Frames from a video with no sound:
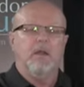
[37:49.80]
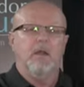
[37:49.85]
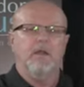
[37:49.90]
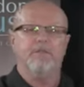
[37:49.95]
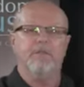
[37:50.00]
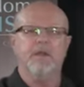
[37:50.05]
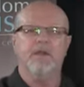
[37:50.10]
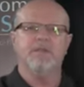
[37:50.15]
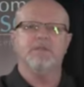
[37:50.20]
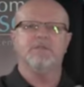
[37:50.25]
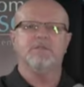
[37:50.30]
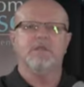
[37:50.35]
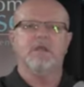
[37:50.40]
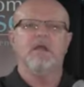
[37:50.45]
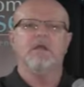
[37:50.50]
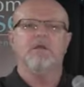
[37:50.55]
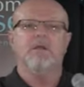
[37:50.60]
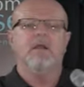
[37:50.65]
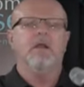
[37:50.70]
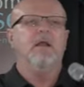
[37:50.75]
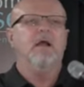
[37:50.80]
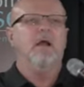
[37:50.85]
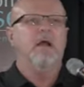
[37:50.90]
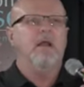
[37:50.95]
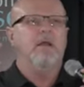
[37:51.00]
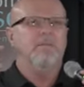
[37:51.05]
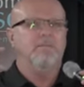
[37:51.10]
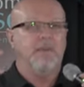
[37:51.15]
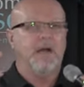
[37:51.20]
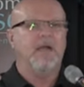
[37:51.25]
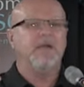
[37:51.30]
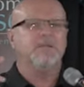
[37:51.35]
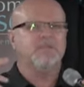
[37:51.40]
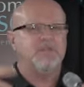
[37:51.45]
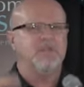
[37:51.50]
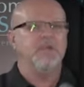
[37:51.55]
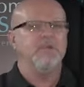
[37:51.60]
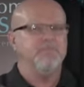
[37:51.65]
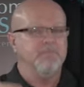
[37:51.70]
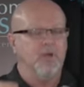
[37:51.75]
And then he said, my
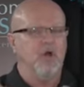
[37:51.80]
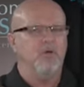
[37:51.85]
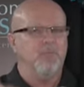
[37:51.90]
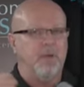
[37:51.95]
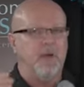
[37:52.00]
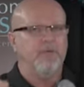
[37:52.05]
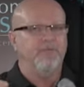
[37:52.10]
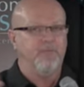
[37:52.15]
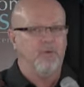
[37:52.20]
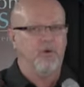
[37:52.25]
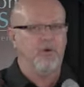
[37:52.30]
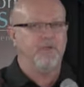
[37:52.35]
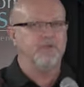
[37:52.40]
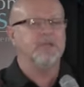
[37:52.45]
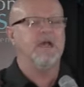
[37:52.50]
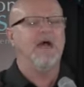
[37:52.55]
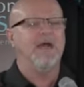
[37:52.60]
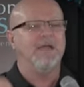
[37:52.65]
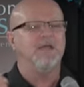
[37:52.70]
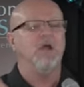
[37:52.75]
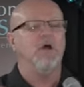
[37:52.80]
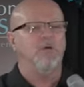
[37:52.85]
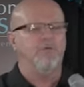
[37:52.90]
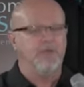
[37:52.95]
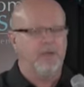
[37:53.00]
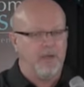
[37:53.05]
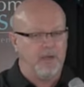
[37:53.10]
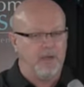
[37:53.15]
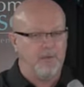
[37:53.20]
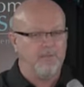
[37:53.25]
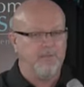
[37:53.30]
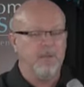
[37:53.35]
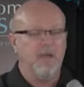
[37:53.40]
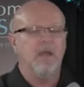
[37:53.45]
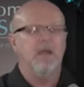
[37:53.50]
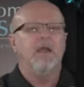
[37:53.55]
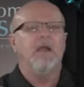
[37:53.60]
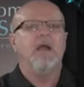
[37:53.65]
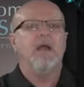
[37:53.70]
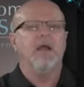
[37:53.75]
sheep know my voice. I know them,
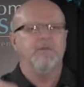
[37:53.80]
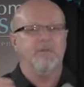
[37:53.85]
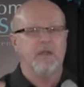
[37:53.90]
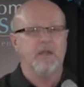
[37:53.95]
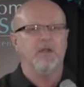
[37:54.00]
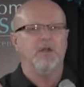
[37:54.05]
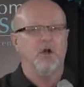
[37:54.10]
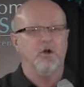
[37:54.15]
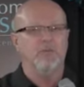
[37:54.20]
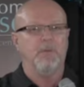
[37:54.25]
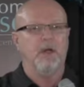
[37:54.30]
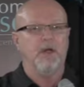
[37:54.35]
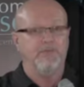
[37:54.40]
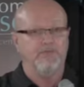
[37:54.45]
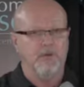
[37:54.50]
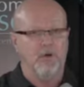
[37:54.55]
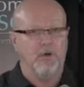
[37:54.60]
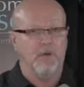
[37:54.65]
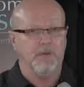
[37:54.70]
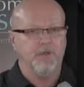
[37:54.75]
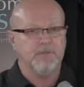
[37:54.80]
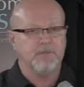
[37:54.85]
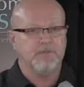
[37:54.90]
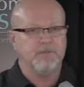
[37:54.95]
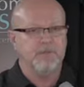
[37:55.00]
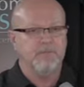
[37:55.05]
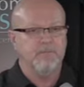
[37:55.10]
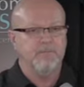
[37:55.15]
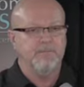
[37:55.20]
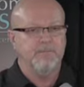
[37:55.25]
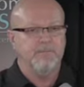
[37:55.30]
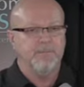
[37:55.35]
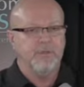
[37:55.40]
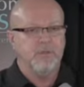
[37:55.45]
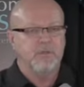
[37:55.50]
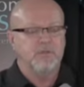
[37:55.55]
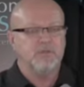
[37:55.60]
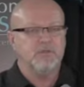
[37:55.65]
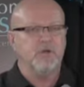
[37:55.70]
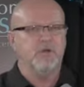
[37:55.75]
and they know my voice.
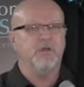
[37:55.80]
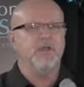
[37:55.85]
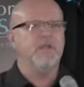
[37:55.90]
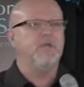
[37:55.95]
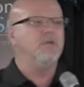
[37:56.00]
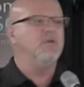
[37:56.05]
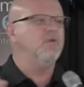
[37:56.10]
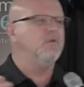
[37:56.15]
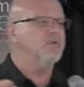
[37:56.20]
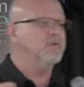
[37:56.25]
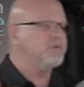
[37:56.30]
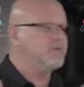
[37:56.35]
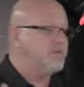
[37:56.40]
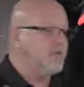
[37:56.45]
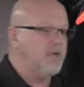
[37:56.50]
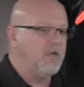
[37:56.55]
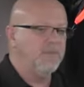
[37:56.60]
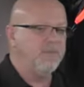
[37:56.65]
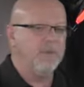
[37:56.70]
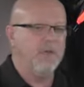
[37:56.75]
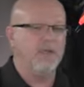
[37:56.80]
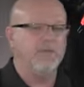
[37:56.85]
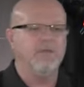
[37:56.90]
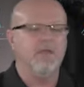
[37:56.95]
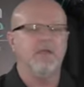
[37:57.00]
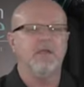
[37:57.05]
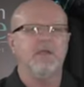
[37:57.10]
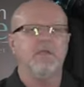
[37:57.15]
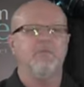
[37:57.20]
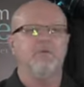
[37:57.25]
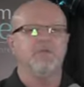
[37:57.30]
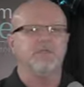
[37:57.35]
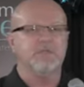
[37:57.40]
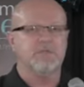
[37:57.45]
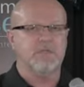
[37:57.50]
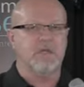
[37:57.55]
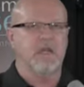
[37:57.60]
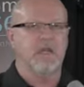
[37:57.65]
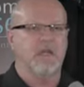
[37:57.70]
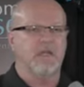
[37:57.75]
So he knew the sheep, and then he would
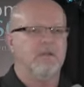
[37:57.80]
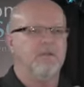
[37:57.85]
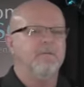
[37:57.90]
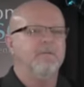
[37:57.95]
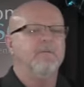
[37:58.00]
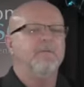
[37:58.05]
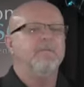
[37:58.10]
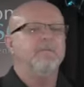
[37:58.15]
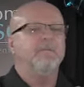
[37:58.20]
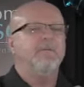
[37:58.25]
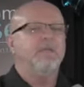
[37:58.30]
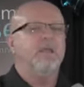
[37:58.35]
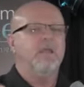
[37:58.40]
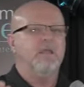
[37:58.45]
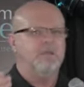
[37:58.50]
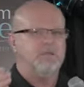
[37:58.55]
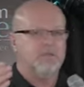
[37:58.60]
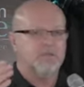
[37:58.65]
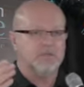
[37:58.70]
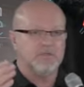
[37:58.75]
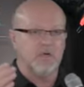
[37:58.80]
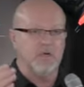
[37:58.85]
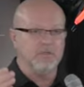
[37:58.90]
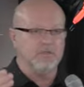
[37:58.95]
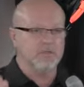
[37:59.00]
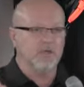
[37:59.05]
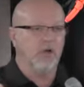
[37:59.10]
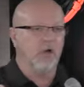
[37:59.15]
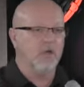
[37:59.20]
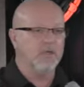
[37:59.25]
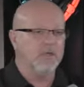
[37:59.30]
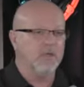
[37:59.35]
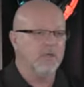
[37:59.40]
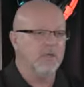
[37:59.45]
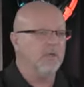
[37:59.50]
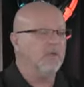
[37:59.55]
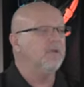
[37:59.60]
say, he'd just start talking,